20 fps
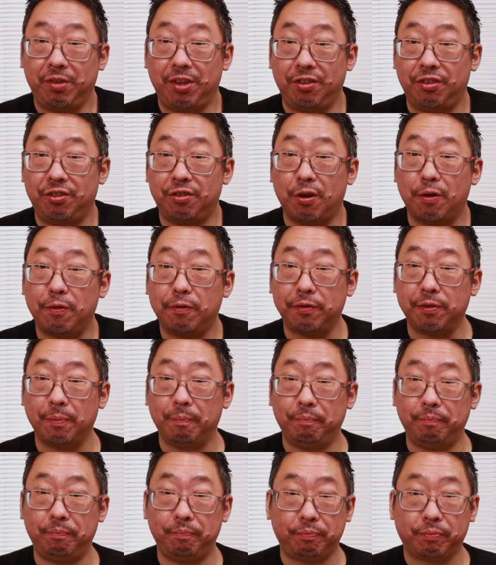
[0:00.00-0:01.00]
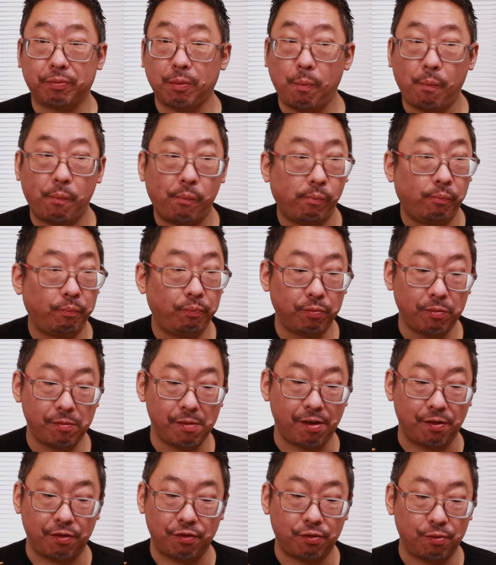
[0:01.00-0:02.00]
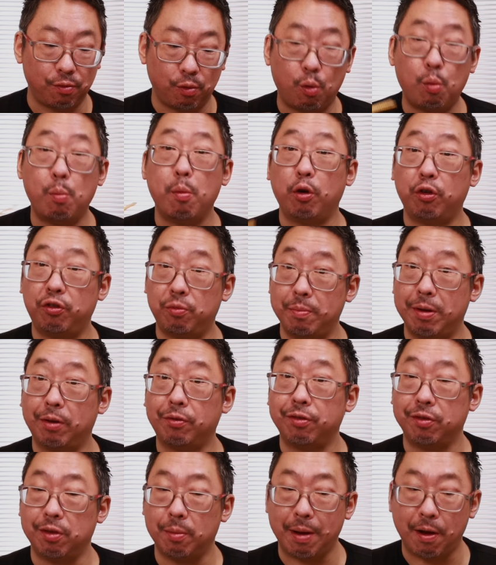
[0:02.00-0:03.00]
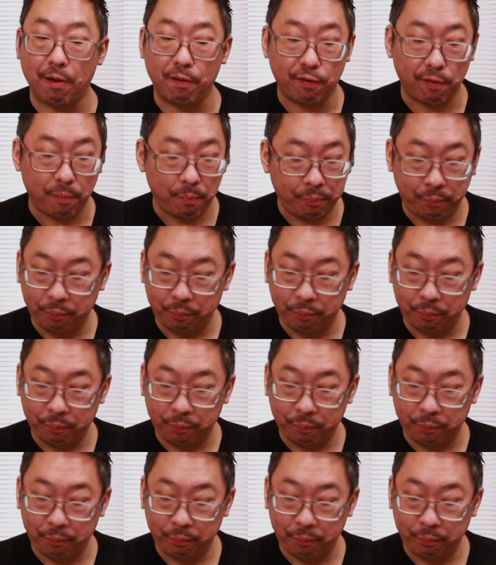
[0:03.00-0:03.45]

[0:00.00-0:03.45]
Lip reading: It's soft. It's almost melting in the mouth.